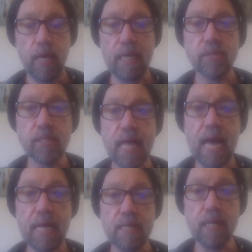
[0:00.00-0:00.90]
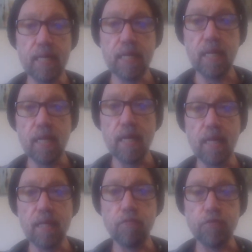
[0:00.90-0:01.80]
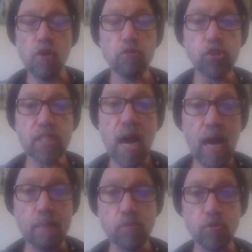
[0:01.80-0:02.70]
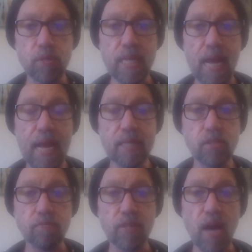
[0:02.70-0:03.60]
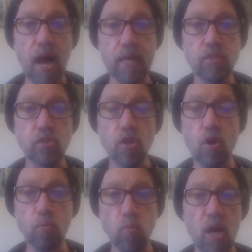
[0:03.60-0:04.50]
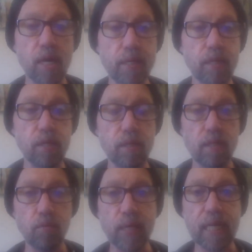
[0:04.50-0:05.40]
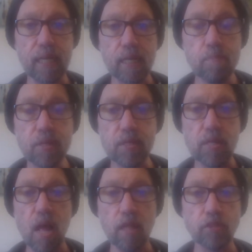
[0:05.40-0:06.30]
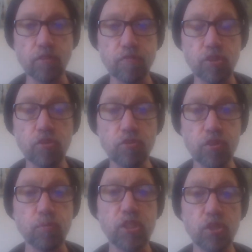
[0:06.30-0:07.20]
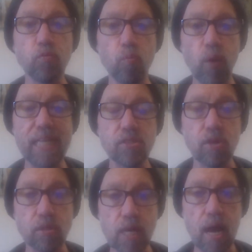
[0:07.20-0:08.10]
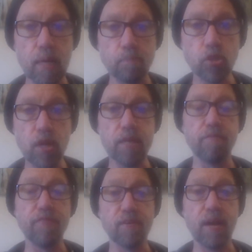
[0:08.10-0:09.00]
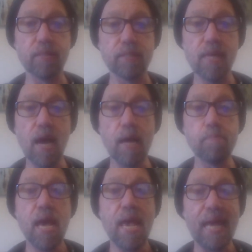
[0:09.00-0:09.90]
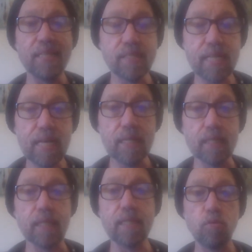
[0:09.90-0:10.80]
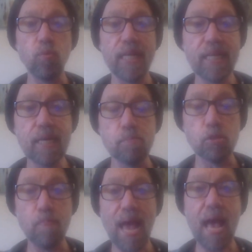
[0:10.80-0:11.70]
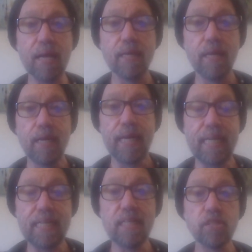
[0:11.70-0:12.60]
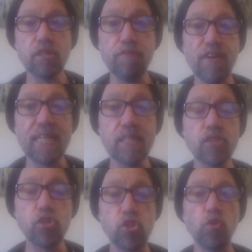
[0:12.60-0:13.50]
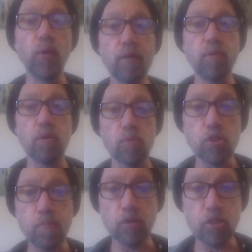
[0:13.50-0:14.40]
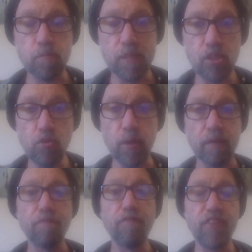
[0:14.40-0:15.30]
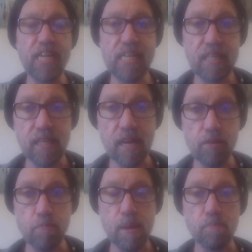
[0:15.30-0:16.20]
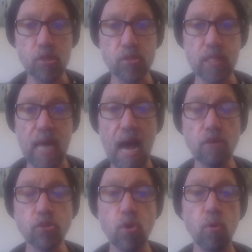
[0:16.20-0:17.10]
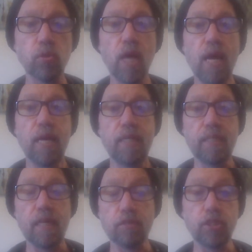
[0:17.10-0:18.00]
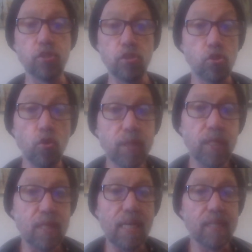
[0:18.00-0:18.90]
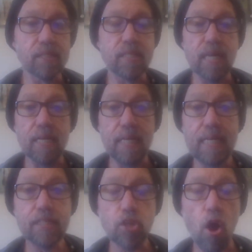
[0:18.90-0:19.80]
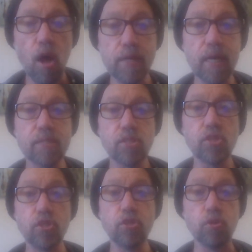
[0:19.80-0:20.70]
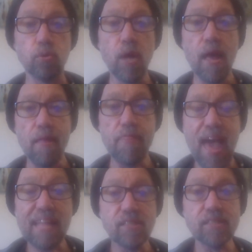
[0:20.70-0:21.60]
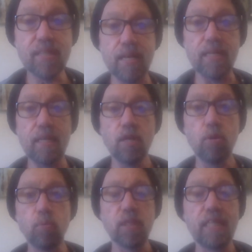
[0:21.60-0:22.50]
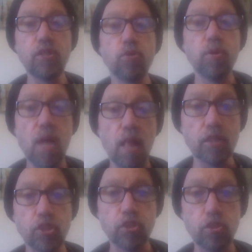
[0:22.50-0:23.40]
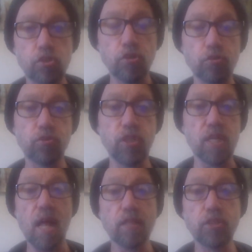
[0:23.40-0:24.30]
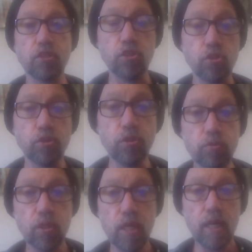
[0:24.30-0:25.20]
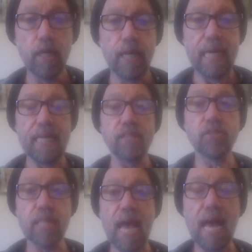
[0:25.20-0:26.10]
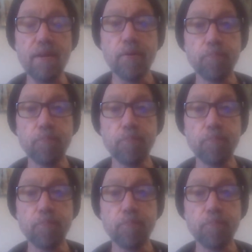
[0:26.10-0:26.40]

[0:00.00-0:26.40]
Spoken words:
is that those times are in the hands of God. So one, and we can come to the knowledge of truth that we shouldn't waste our time trying to figure out the time. And secondly, that when he comes back, he needs to find us doing what we're supposed to be doing, feeding the other members of the household, you know, just doing the things that he taught us to do. That study will lead to a knowledge of the truth. The knowledge of the truth is that